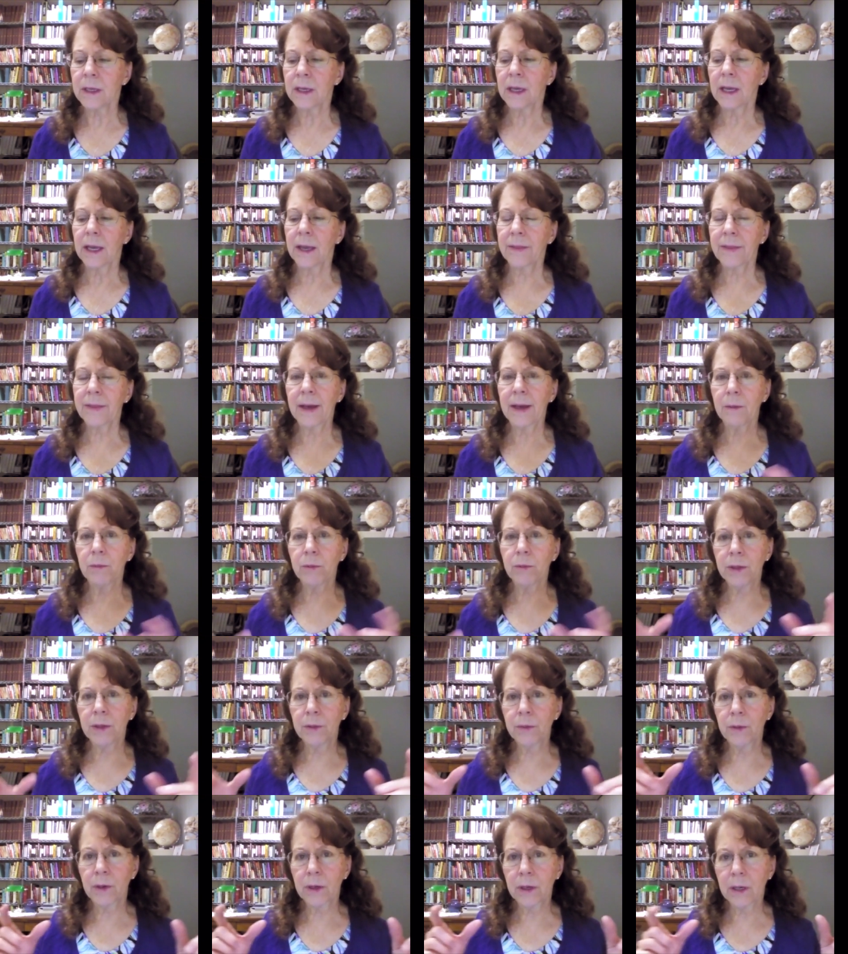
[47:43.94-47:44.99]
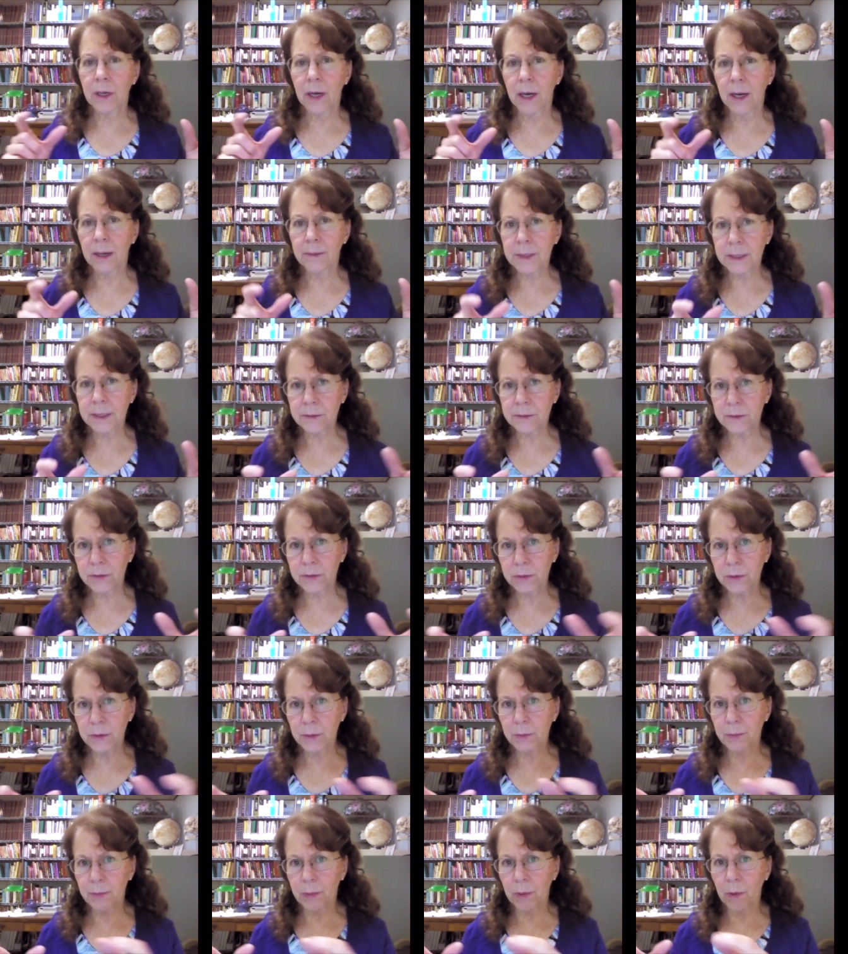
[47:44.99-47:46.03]
And that we were coming to
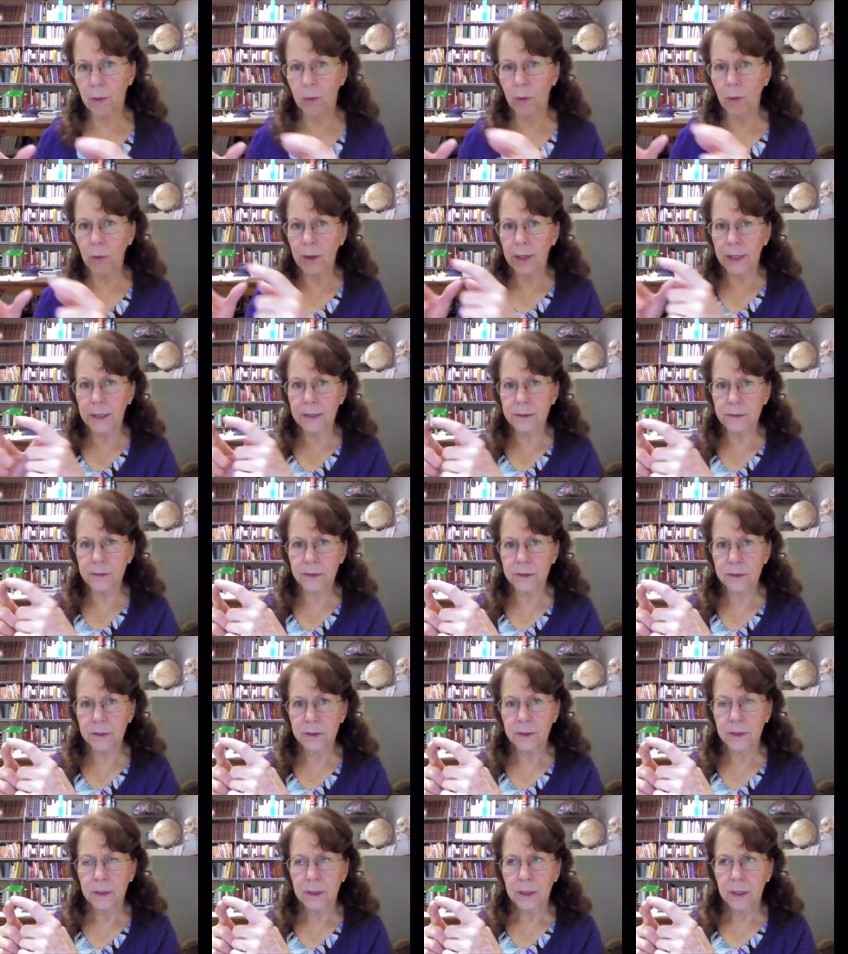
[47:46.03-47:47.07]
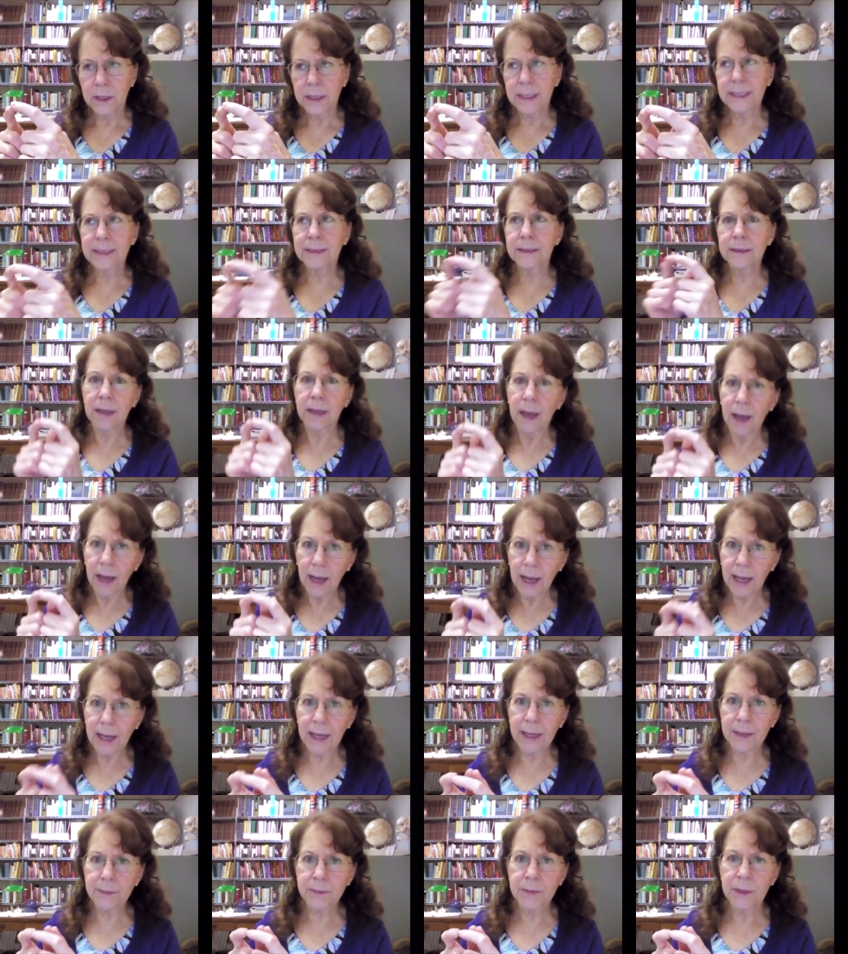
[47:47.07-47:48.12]
a point in
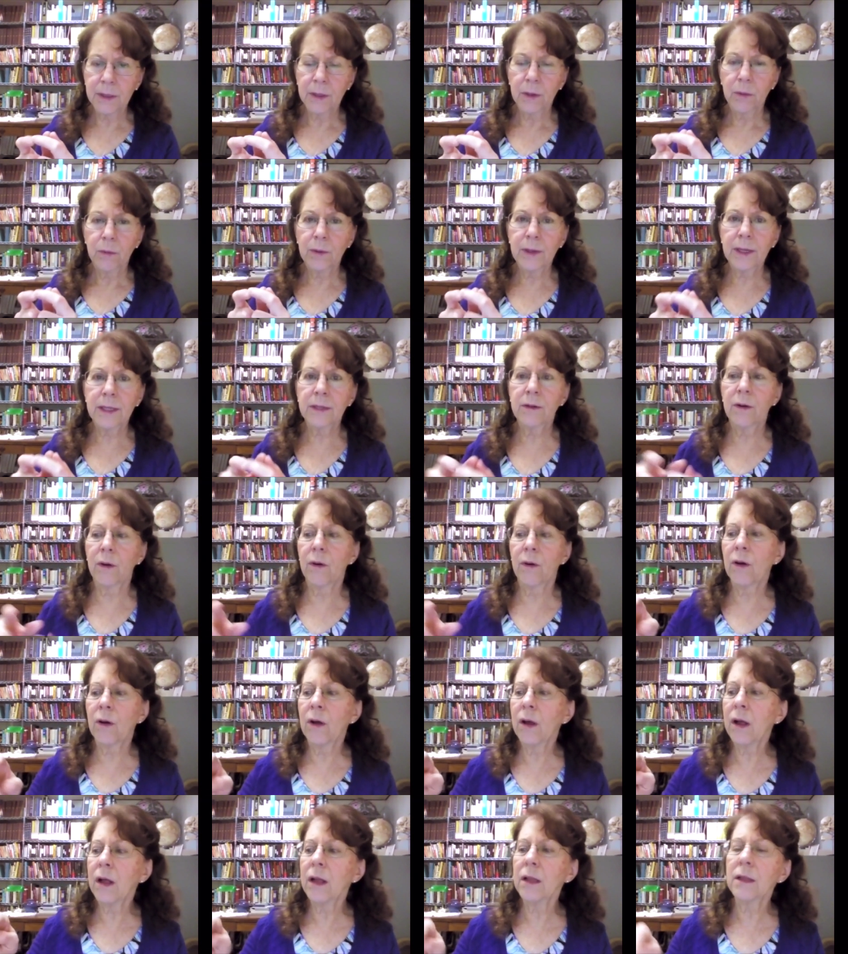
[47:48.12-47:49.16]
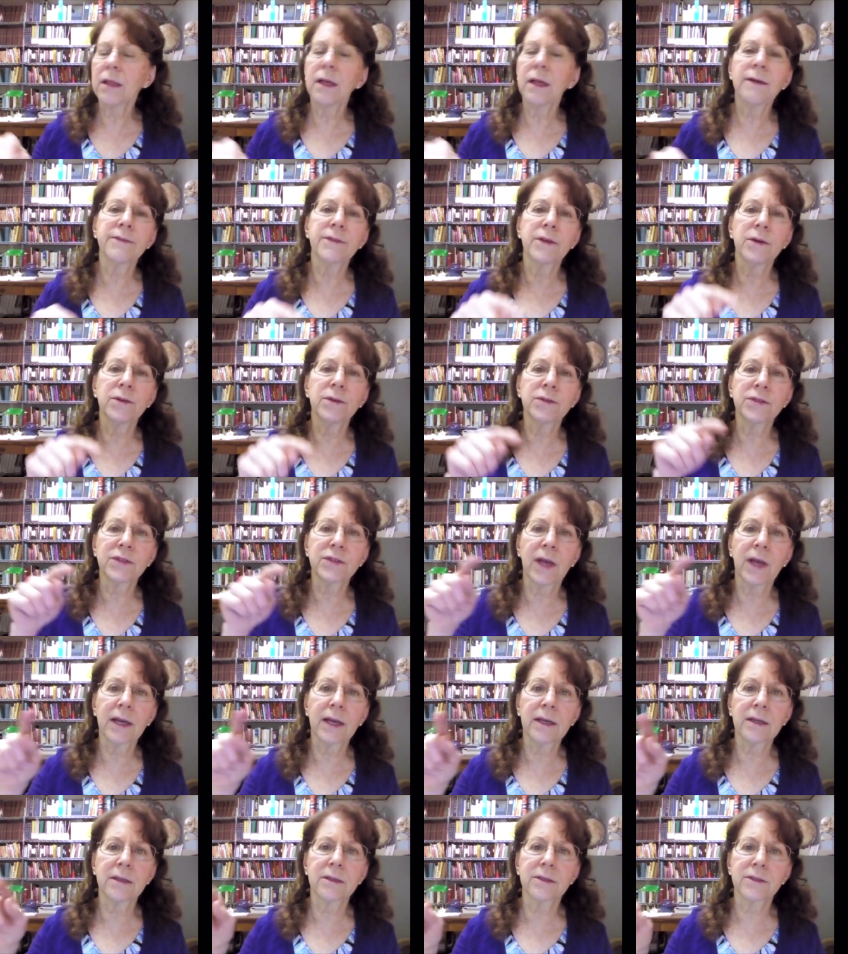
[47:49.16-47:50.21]
time when all of those
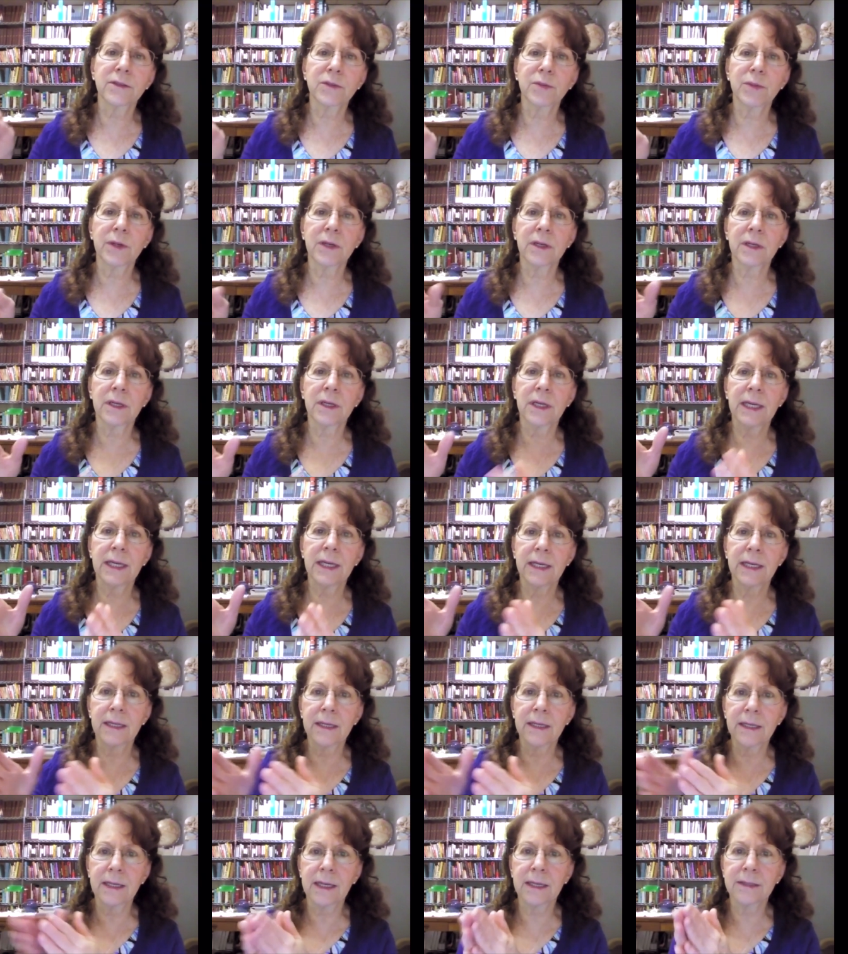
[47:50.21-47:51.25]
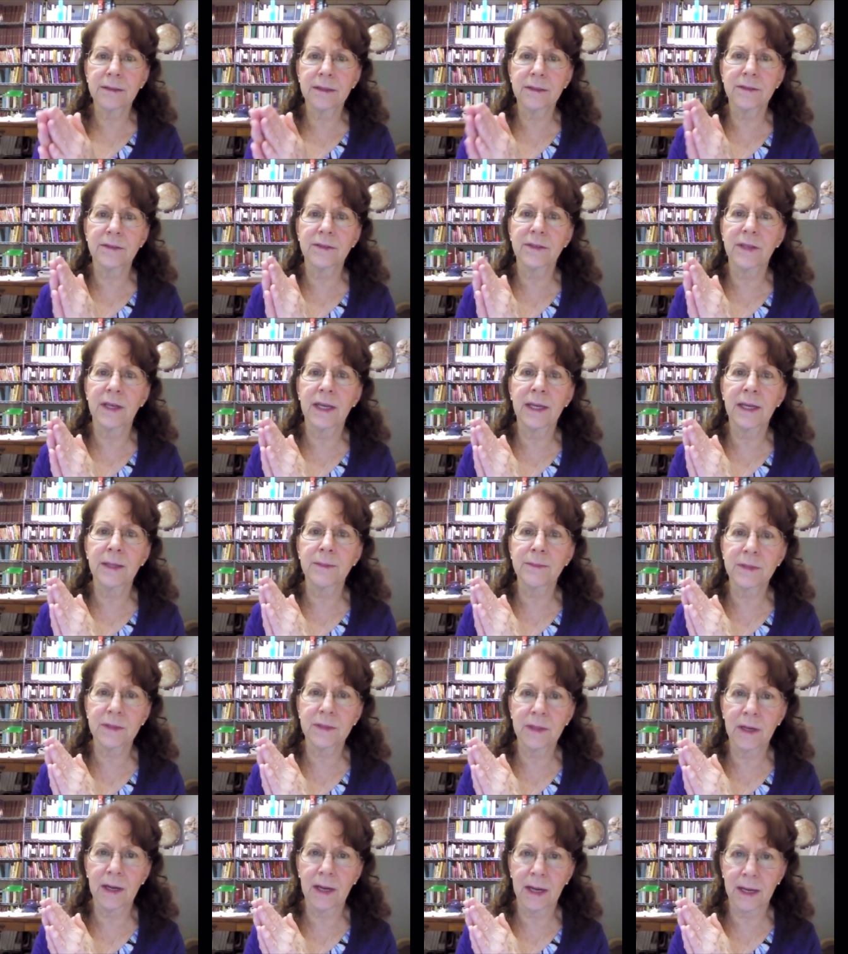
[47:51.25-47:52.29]
cycles were going to hit at the same
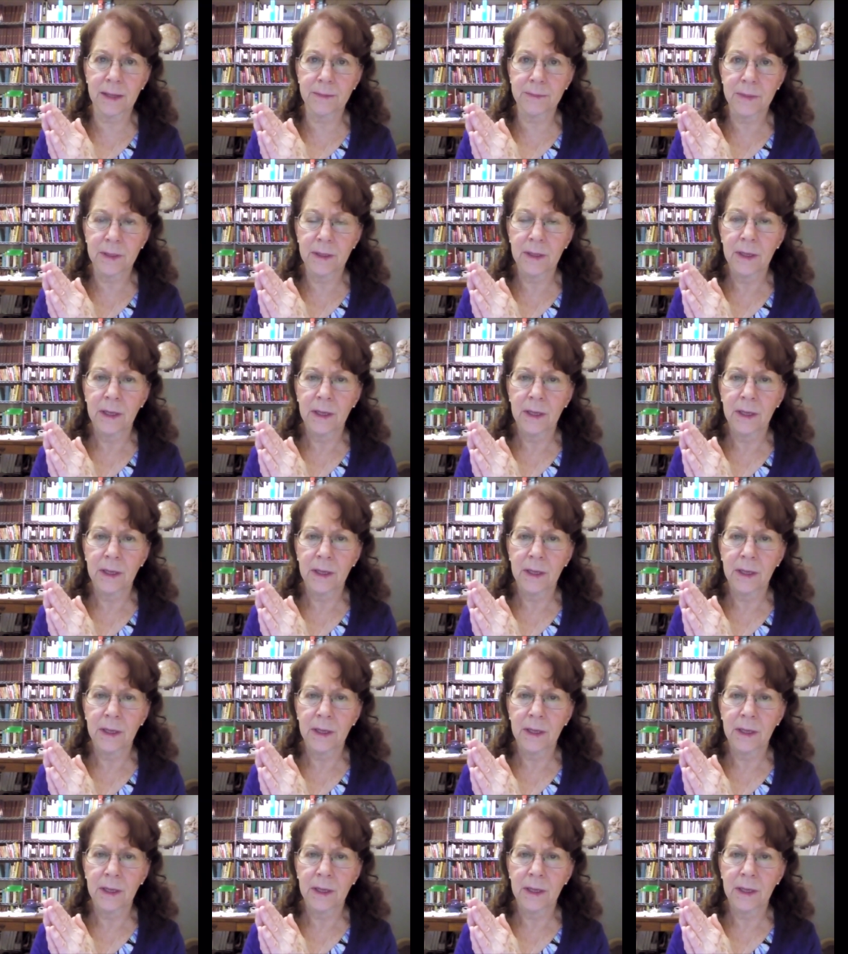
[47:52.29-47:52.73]
time.